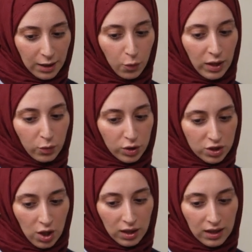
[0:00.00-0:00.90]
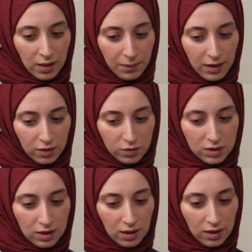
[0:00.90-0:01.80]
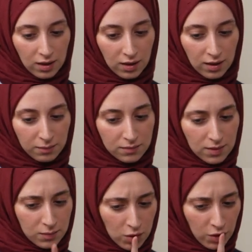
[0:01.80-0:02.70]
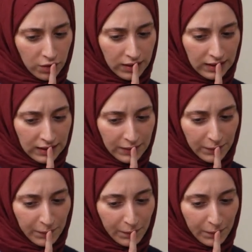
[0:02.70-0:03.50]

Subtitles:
like when we're talking about, I'm sorry.